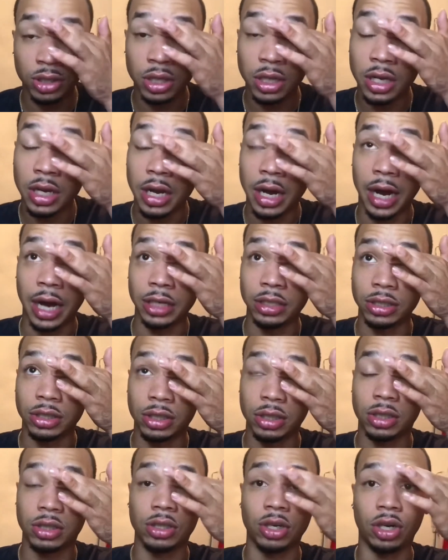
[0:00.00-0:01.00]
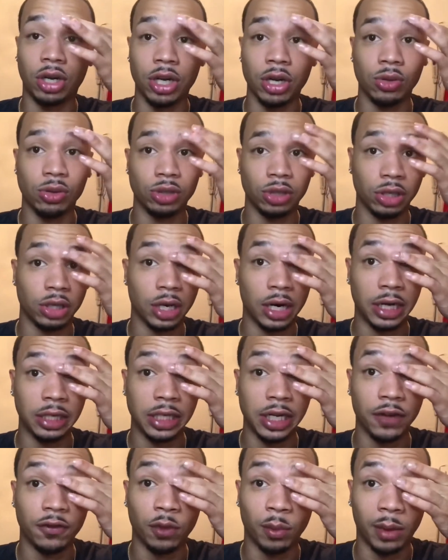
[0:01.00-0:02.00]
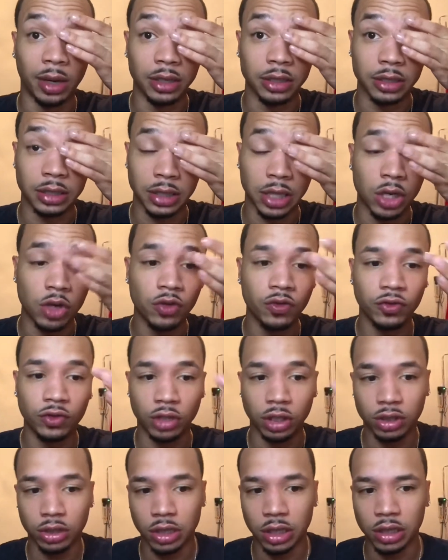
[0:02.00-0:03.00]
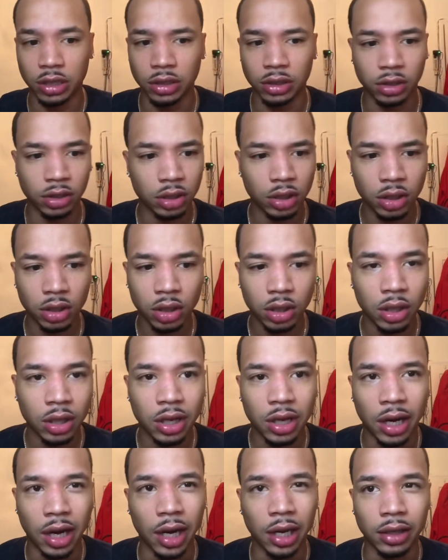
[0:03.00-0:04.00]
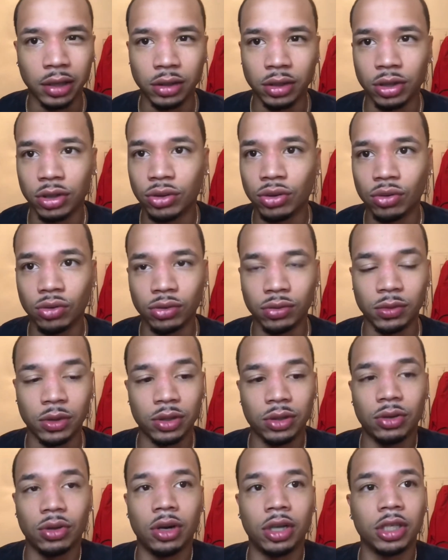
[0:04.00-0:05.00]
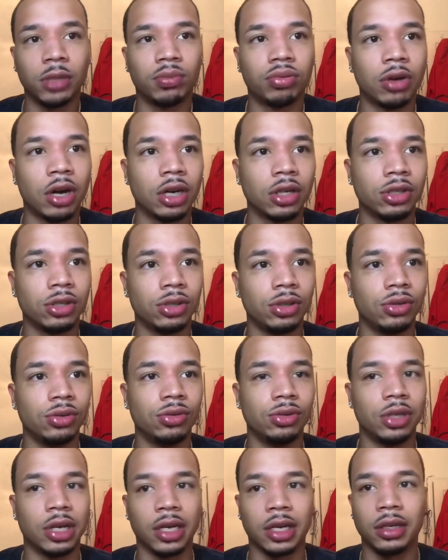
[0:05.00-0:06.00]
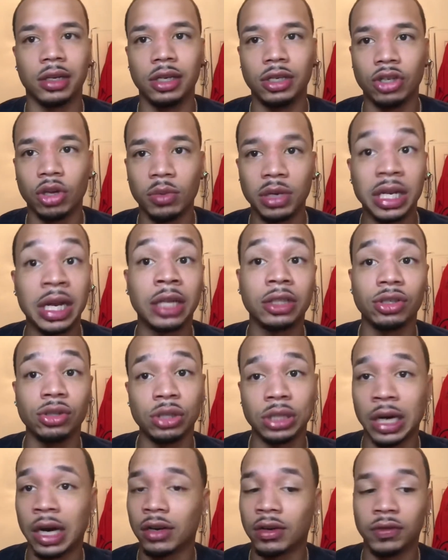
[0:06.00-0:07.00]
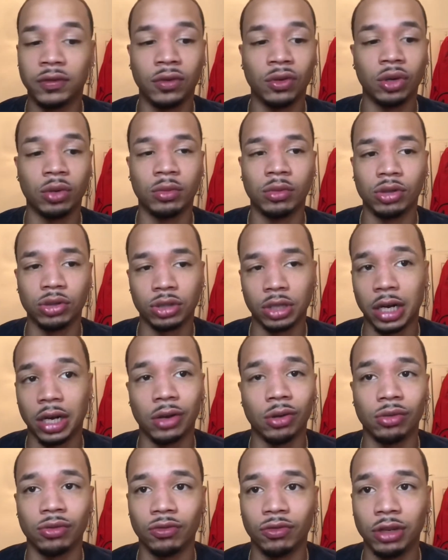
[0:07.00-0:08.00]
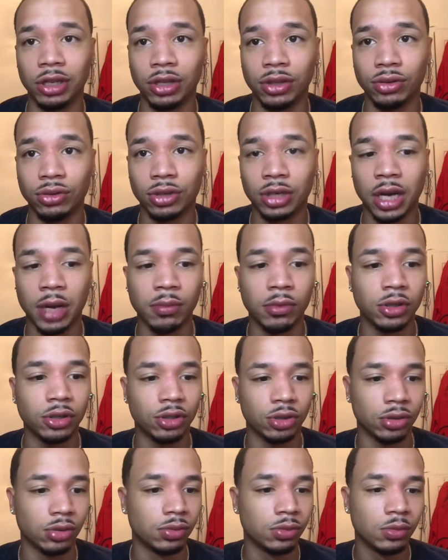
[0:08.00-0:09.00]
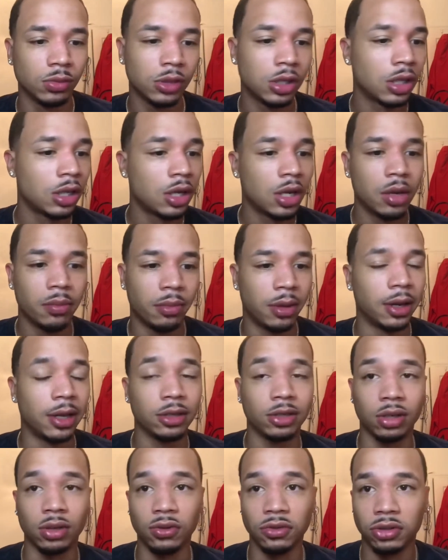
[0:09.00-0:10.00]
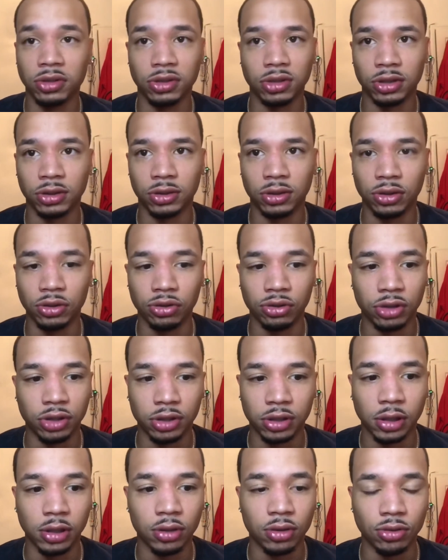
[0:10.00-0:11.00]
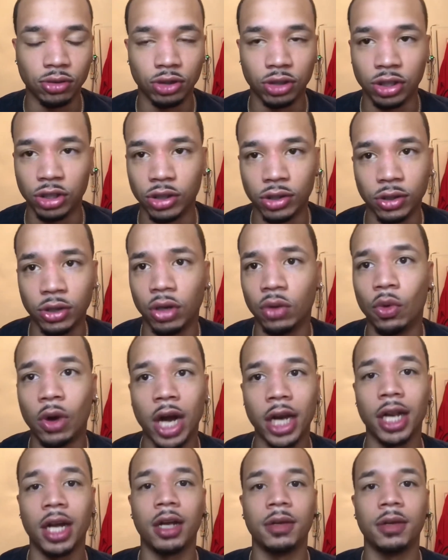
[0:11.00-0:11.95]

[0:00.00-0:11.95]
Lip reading: I just thought it was a good idea for myself, just cause there's no other products to use. Like, he told me not to use Aquaphor no more, so I don't really use it that much. So my next solution is just to use the silicone sheets. You know, why not?